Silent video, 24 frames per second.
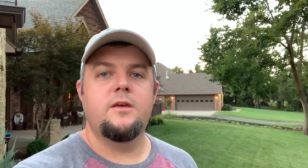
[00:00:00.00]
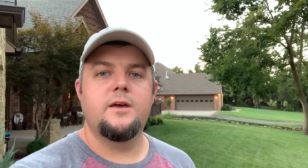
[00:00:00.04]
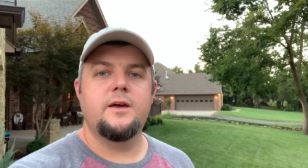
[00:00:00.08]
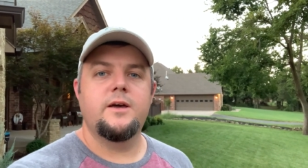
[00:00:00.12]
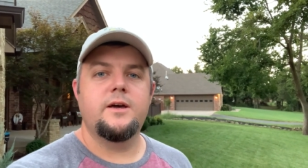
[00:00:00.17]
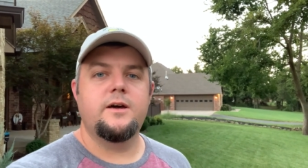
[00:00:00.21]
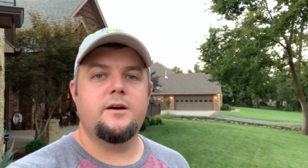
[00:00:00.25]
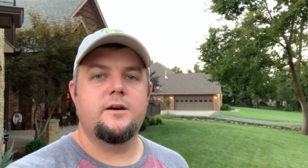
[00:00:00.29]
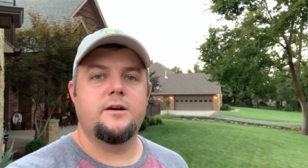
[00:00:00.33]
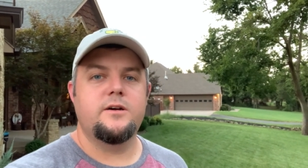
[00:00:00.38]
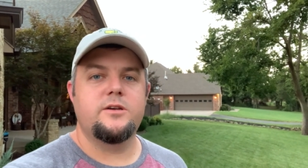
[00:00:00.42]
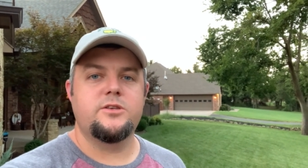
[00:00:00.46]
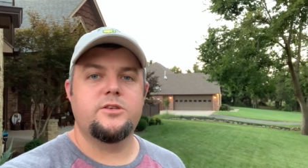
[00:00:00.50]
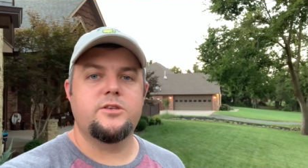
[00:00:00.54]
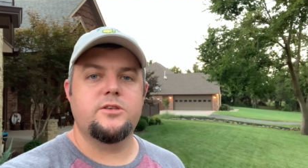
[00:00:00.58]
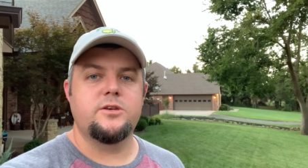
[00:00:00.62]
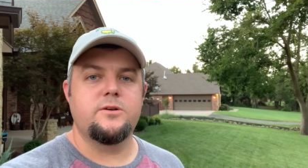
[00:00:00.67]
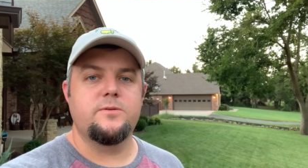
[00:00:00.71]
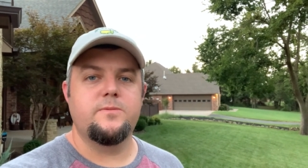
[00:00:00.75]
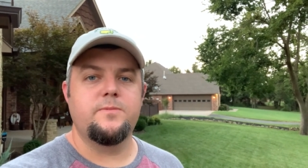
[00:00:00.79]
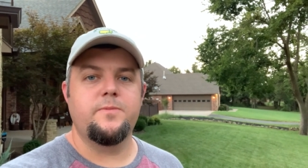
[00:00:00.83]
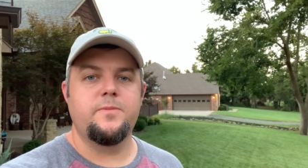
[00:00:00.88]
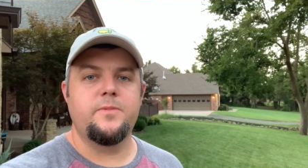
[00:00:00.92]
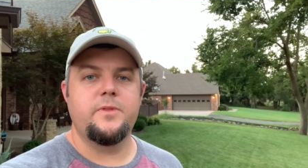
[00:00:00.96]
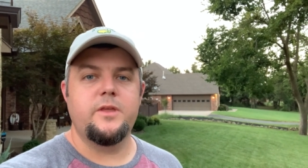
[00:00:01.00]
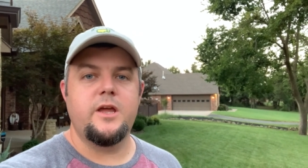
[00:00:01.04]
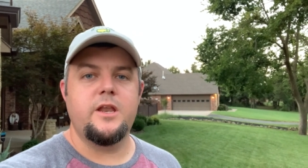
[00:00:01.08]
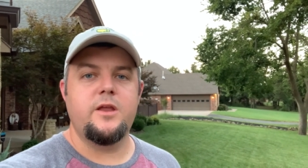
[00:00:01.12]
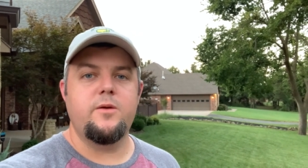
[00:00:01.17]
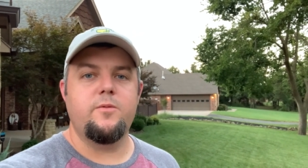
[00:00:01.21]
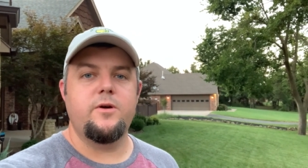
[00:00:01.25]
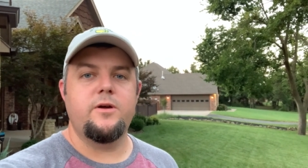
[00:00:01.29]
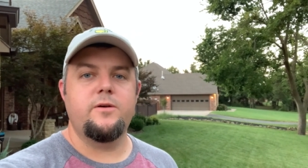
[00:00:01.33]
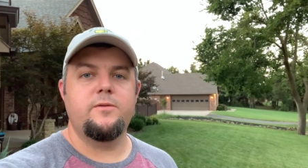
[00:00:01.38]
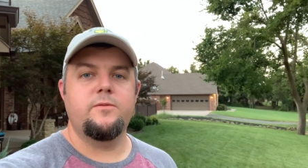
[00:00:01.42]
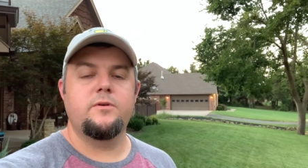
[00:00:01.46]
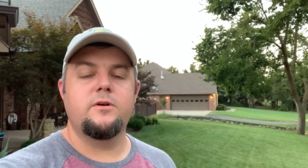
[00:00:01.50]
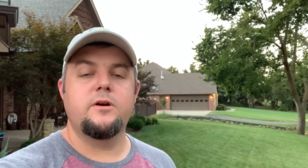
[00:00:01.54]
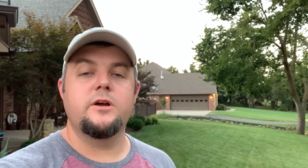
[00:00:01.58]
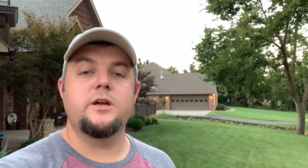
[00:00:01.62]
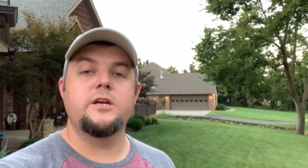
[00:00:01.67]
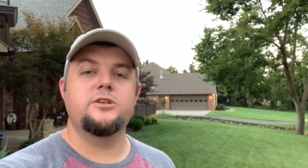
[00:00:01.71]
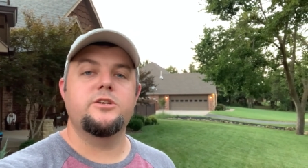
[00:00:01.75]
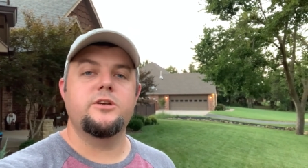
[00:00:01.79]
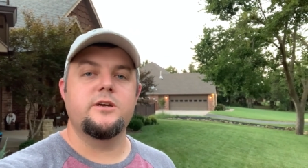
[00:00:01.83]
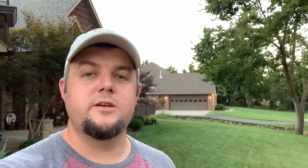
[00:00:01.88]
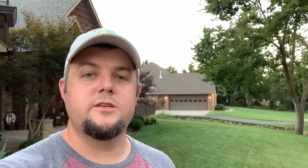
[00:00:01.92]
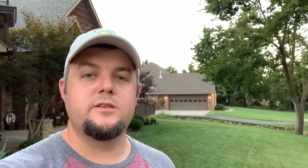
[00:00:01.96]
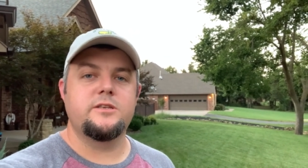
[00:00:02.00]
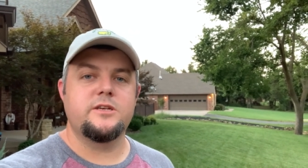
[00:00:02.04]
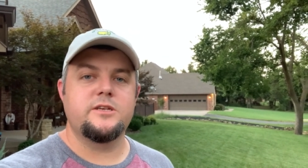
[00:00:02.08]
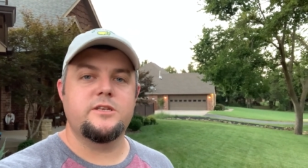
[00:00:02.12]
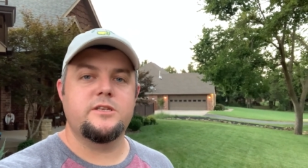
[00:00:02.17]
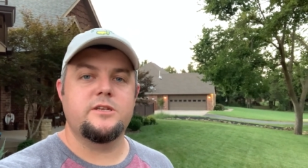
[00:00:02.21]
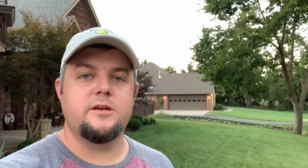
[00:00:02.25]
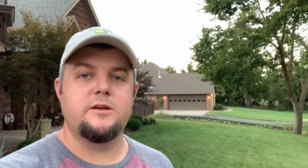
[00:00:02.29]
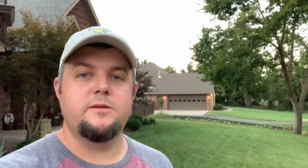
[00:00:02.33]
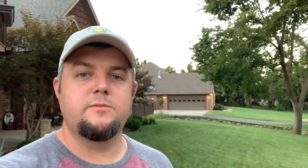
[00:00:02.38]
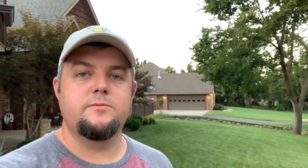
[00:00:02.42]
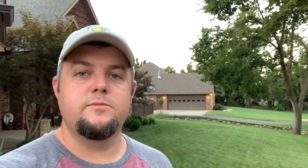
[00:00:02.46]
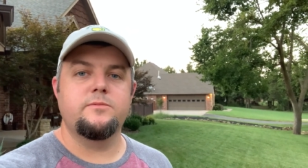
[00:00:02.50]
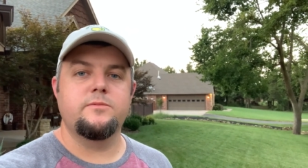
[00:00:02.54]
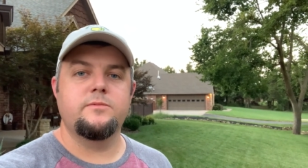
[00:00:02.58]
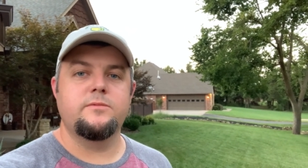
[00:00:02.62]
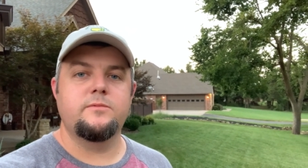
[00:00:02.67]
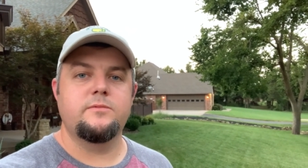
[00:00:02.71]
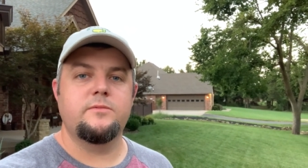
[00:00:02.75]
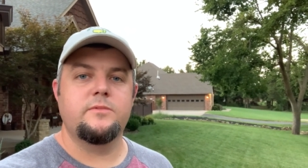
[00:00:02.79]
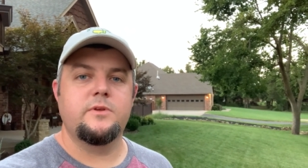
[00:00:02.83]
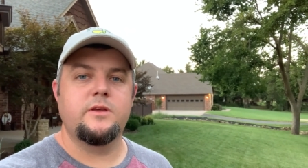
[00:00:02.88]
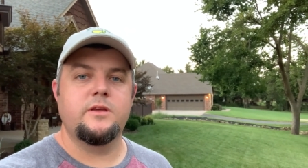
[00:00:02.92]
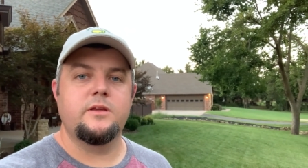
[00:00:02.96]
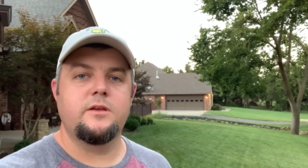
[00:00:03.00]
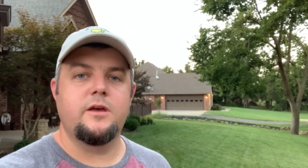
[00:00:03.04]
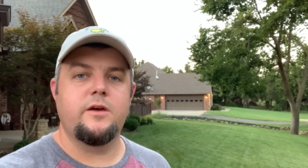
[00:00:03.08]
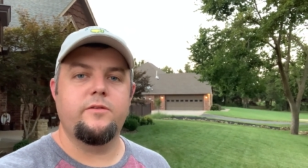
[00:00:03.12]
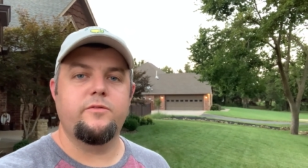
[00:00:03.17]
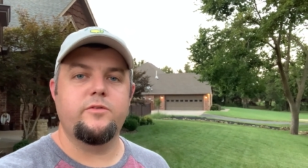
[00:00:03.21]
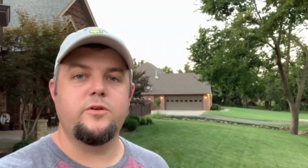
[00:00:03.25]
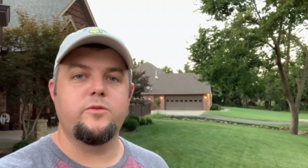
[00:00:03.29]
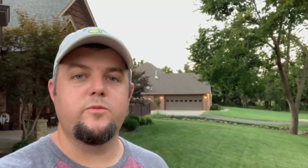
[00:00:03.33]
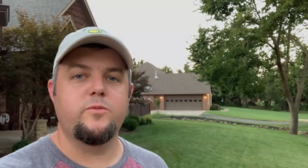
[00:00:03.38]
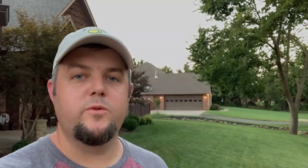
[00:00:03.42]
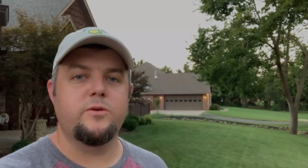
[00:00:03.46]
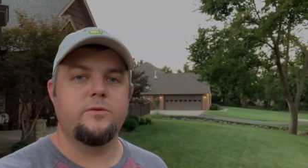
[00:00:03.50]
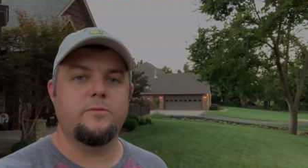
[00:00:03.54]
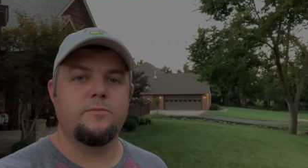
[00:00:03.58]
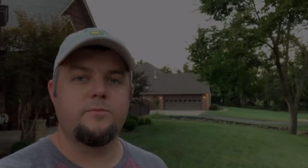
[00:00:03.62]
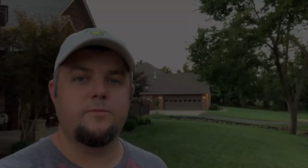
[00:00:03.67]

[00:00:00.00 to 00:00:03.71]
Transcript: uh, so anyway, I'll catch you guys next time. Have a good one.